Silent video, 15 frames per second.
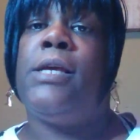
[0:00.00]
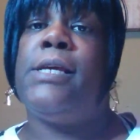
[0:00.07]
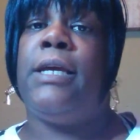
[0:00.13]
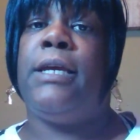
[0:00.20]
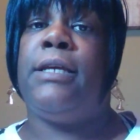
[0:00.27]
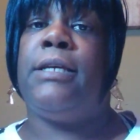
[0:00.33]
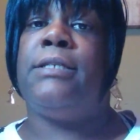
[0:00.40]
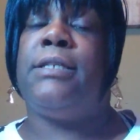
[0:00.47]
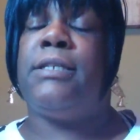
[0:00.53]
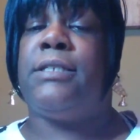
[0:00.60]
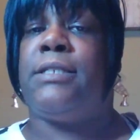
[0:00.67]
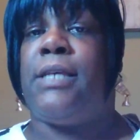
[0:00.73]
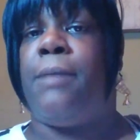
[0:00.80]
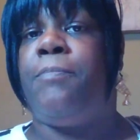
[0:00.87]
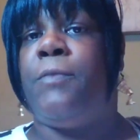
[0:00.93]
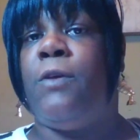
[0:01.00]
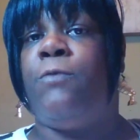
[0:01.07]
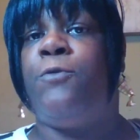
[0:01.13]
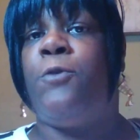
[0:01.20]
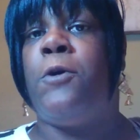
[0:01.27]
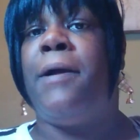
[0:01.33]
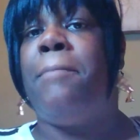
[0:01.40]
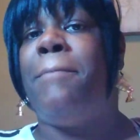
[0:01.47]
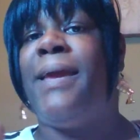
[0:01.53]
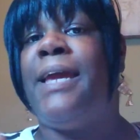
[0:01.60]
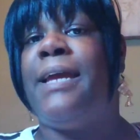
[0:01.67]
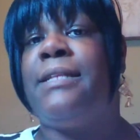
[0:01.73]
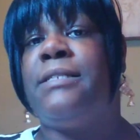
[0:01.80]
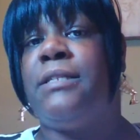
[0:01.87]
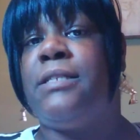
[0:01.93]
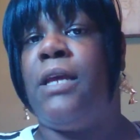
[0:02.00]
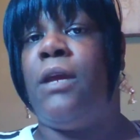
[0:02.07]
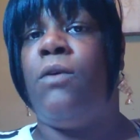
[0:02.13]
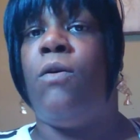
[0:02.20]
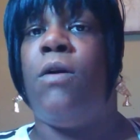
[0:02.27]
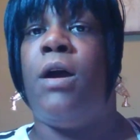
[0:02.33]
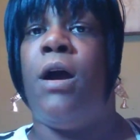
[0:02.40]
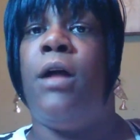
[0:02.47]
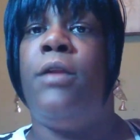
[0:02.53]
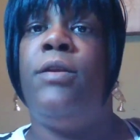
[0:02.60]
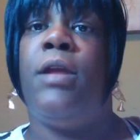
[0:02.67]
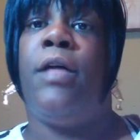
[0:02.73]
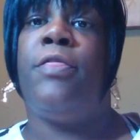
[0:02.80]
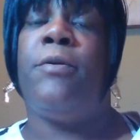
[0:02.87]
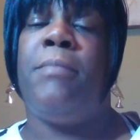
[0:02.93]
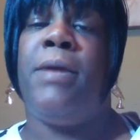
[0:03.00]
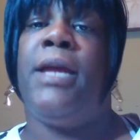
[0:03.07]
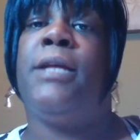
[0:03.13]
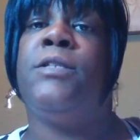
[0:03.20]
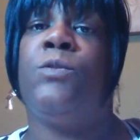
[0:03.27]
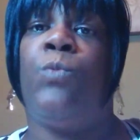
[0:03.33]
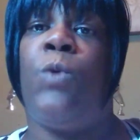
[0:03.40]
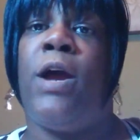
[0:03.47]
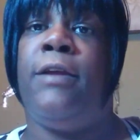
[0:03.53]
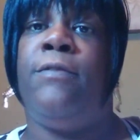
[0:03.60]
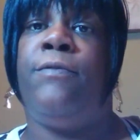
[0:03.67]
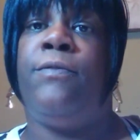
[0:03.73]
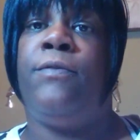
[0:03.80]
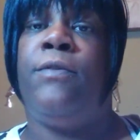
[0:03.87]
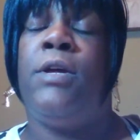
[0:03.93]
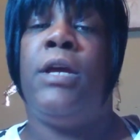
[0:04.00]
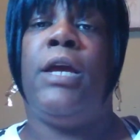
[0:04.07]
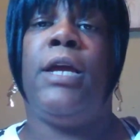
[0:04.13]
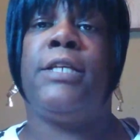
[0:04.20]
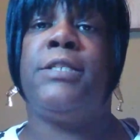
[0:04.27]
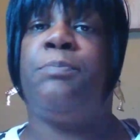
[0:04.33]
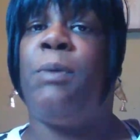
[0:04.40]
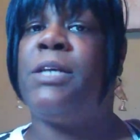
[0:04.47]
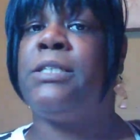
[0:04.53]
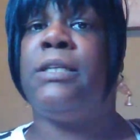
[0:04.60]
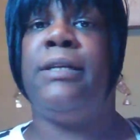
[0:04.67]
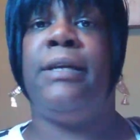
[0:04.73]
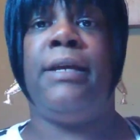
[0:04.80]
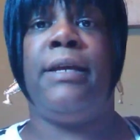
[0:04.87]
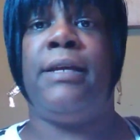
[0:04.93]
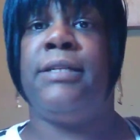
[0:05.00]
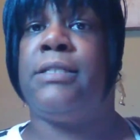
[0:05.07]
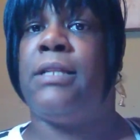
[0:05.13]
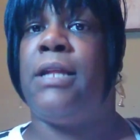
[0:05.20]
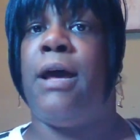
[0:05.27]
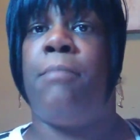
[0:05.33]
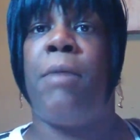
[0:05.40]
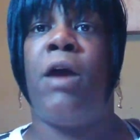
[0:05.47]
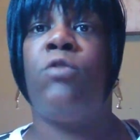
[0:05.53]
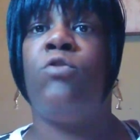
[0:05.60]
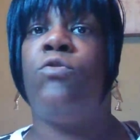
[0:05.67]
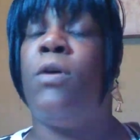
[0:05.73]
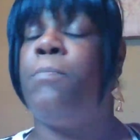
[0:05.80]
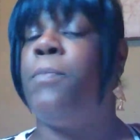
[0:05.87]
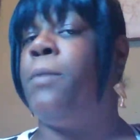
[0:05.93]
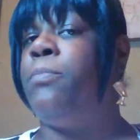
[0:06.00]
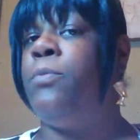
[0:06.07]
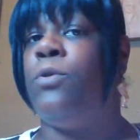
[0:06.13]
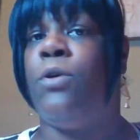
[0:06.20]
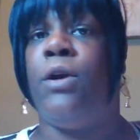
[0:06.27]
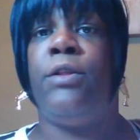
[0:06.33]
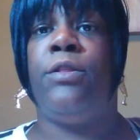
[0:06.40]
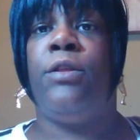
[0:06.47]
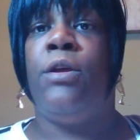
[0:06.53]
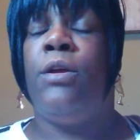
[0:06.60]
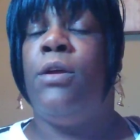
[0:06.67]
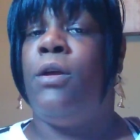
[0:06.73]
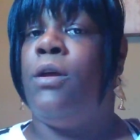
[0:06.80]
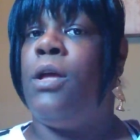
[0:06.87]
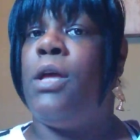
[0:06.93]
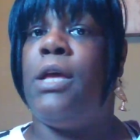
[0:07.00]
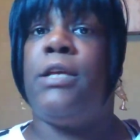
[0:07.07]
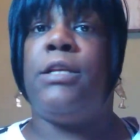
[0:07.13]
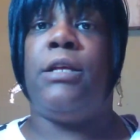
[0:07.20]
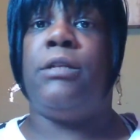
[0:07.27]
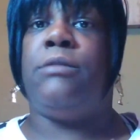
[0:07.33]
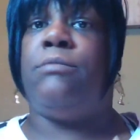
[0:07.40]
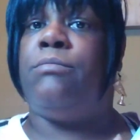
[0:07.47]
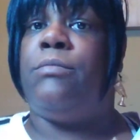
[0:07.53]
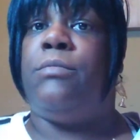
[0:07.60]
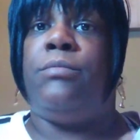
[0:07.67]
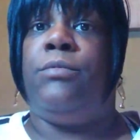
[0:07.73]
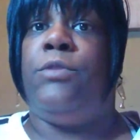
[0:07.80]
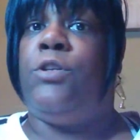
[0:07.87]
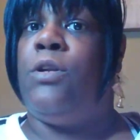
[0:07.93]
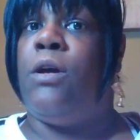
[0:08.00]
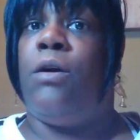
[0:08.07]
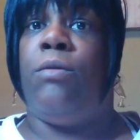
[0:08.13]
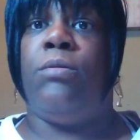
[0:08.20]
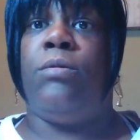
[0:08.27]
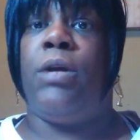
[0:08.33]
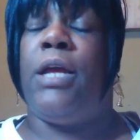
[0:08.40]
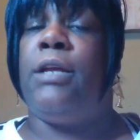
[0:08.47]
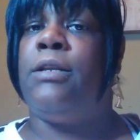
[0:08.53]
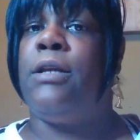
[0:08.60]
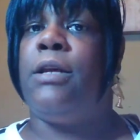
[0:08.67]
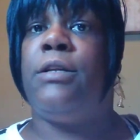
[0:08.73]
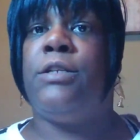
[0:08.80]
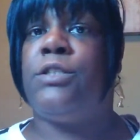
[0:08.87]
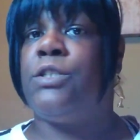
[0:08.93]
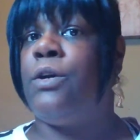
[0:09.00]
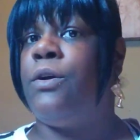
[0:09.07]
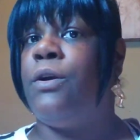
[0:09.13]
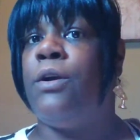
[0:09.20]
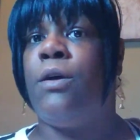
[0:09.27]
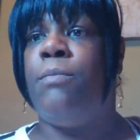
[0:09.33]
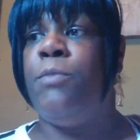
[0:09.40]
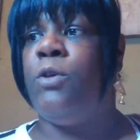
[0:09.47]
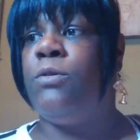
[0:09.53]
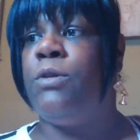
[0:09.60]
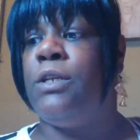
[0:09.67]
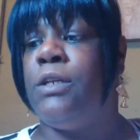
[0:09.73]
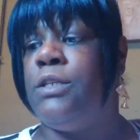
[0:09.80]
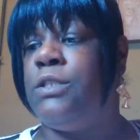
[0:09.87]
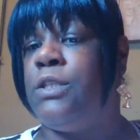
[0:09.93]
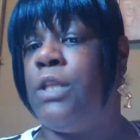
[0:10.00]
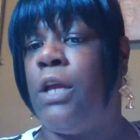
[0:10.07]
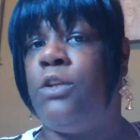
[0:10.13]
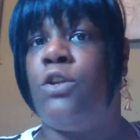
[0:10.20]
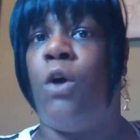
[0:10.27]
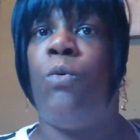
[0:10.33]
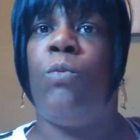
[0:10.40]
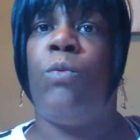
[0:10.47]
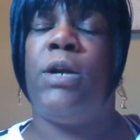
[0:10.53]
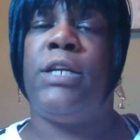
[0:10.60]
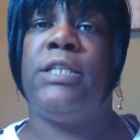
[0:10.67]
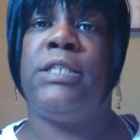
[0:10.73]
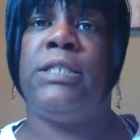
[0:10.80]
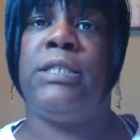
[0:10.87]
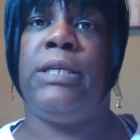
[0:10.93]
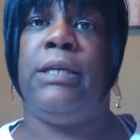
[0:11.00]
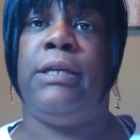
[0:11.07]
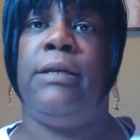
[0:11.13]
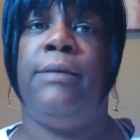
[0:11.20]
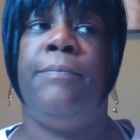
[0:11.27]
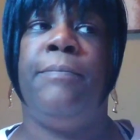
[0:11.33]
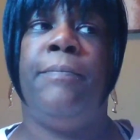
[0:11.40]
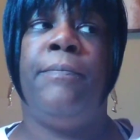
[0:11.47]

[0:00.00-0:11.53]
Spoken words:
it is accepted for a man to take on another man's wife, especially in Islam. I grew up north. You know, and in certain communities, they don't want to see